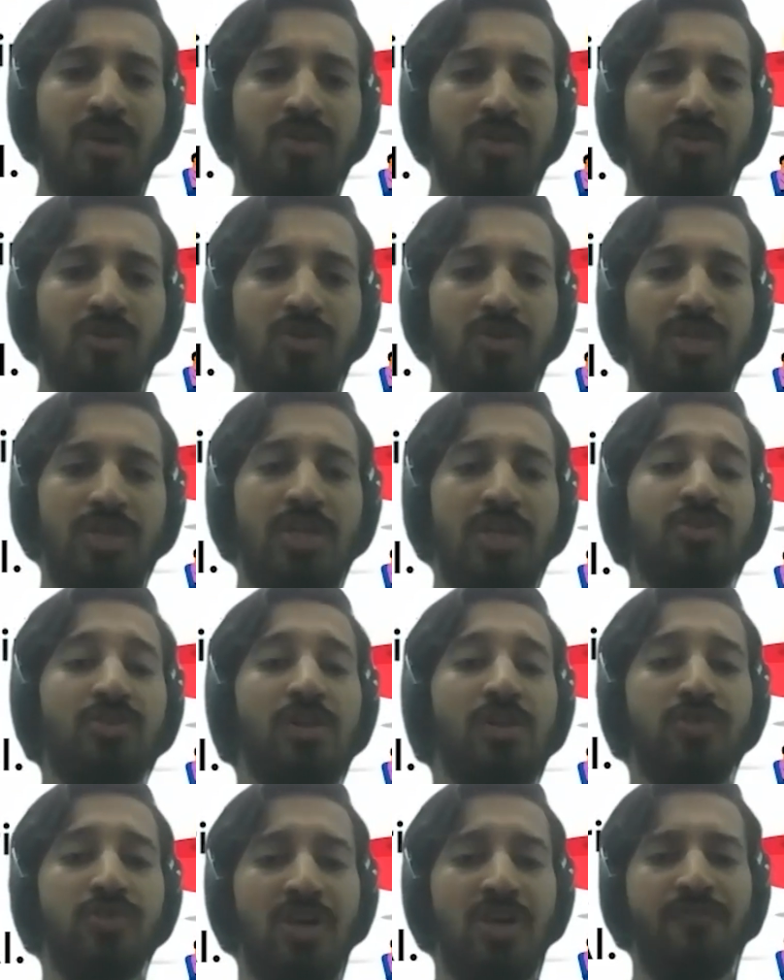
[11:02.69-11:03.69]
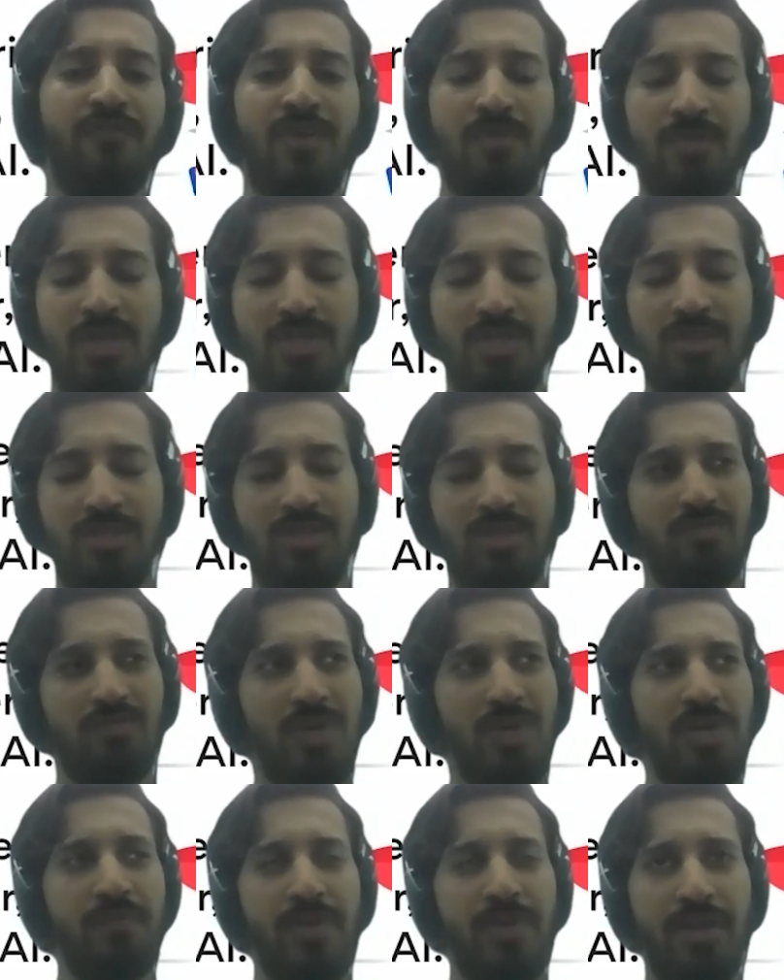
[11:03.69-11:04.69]
So there's also a famous
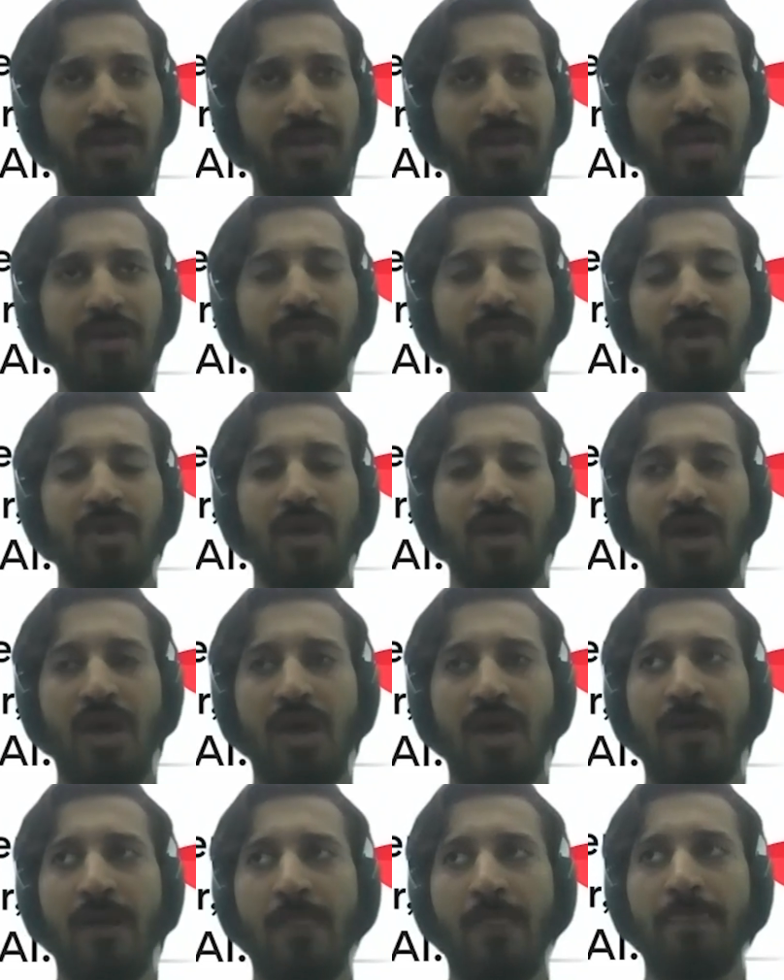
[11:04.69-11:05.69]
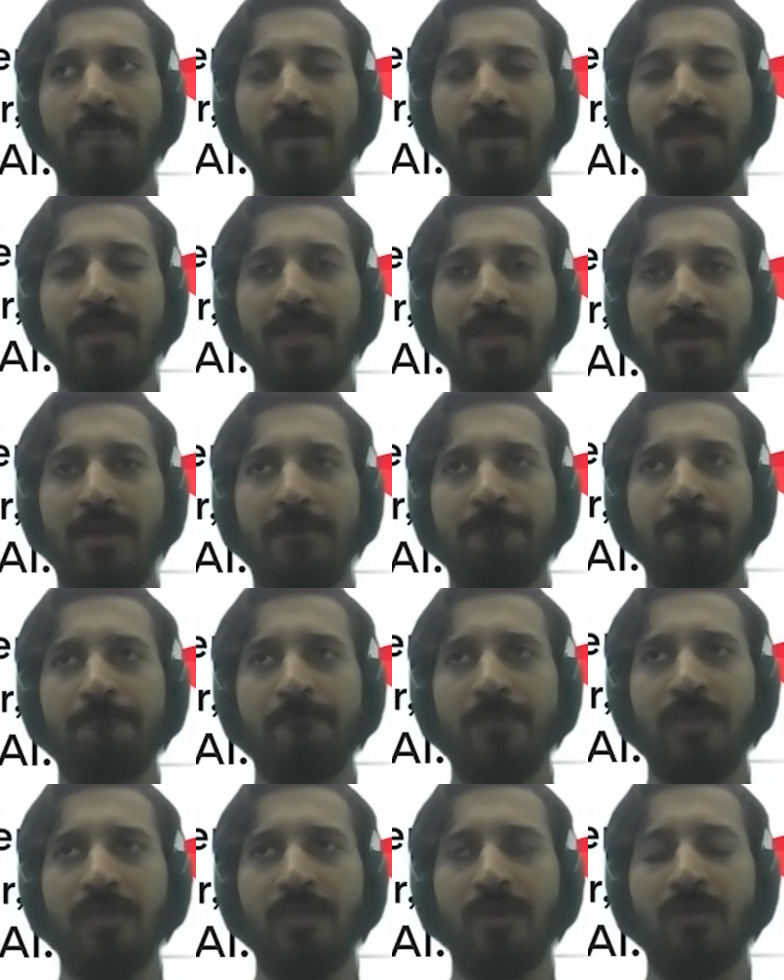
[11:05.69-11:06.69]
multiplayer game, I
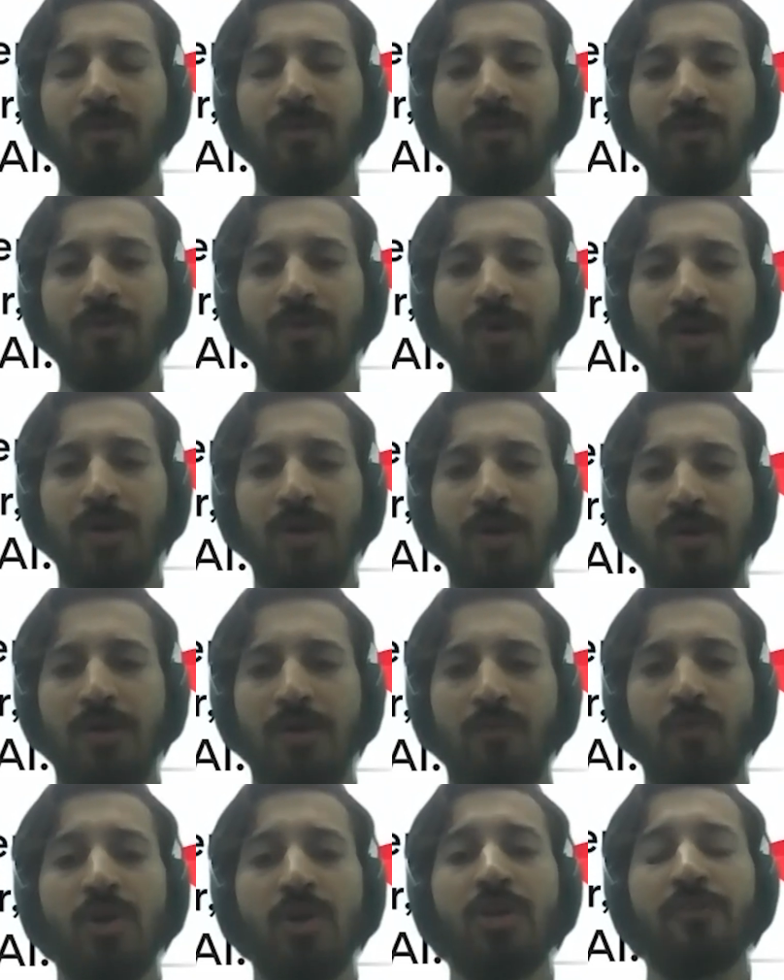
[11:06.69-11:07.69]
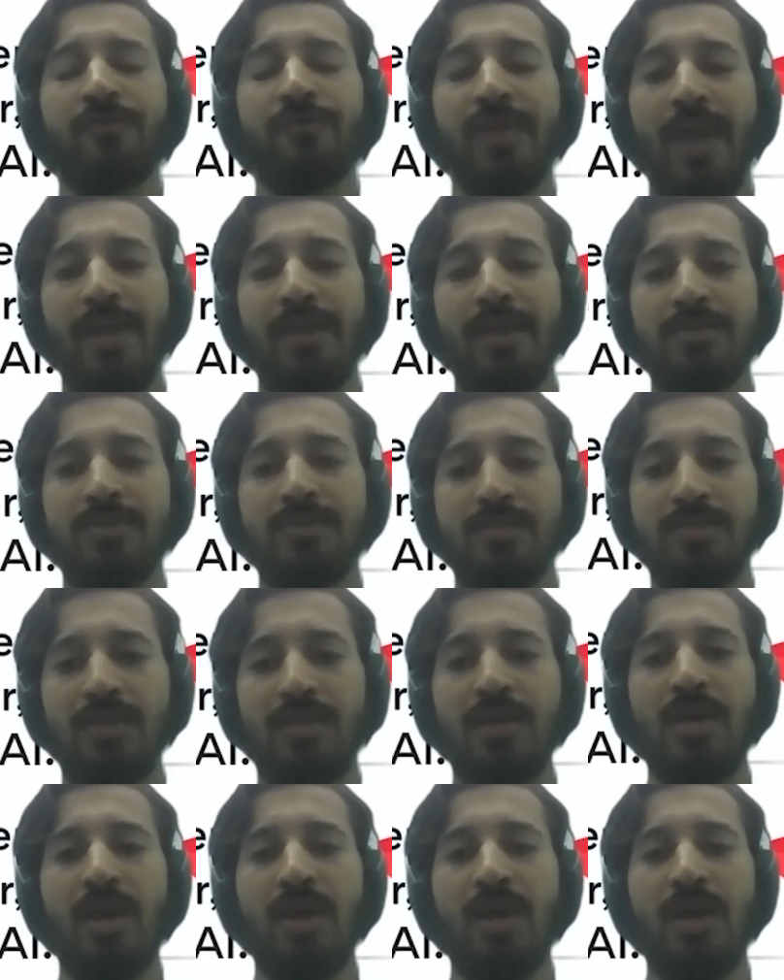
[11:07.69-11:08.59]
think World of Tanks,